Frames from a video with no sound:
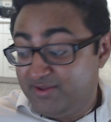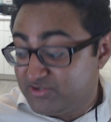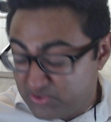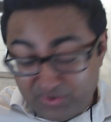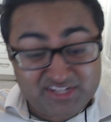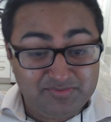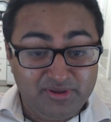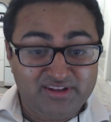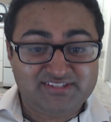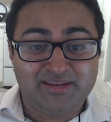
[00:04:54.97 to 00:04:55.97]
So what is
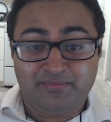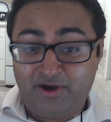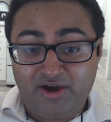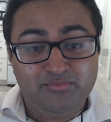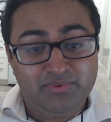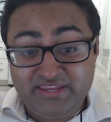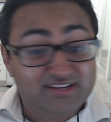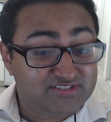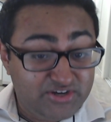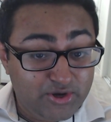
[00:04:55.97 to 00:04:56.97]
Bildad saying? God he
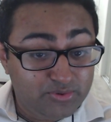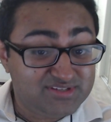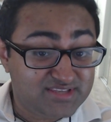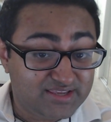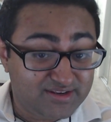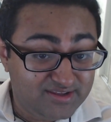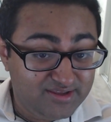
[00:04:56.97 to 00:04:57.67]
doesn't know he's saying it.